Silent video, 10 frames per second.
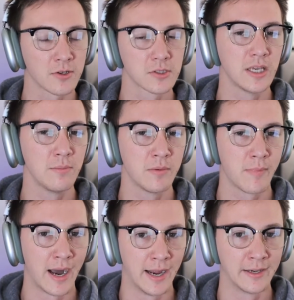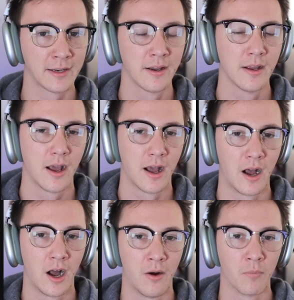keep in mind
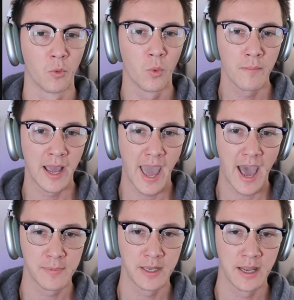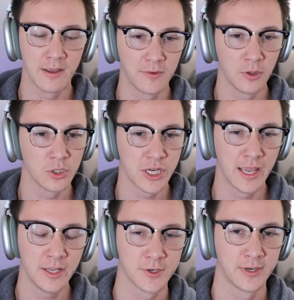what might happen if you
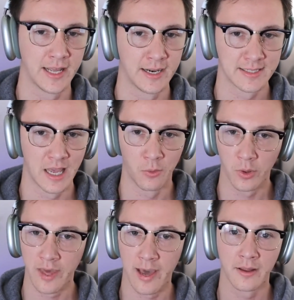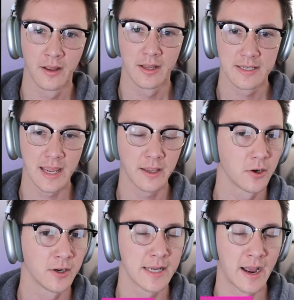change your data set. Will that tank your
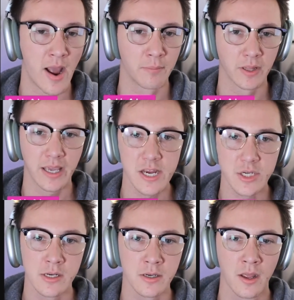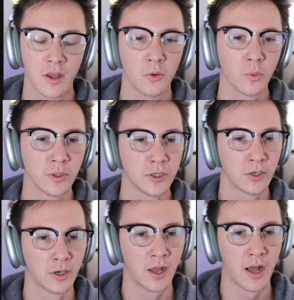entire application? Will
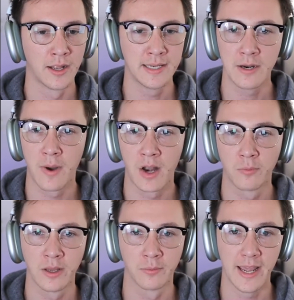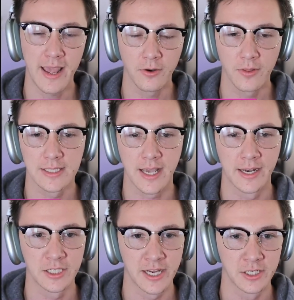your data model be able to handle these kind
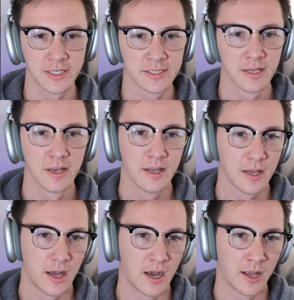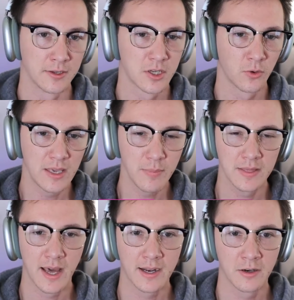of changes? So keeping
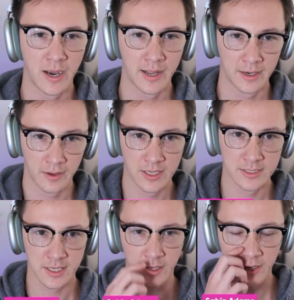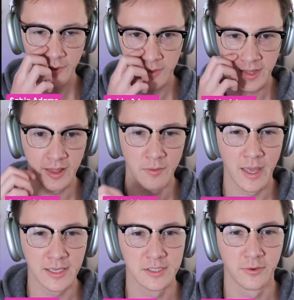that in mind is another thing that
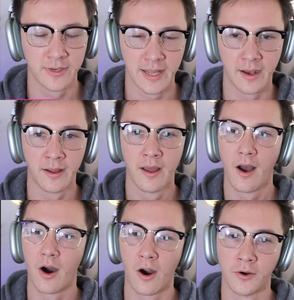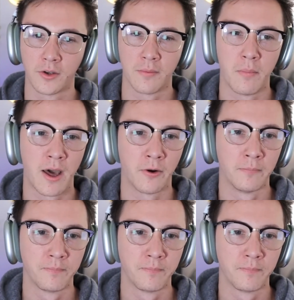makes your data hard to model.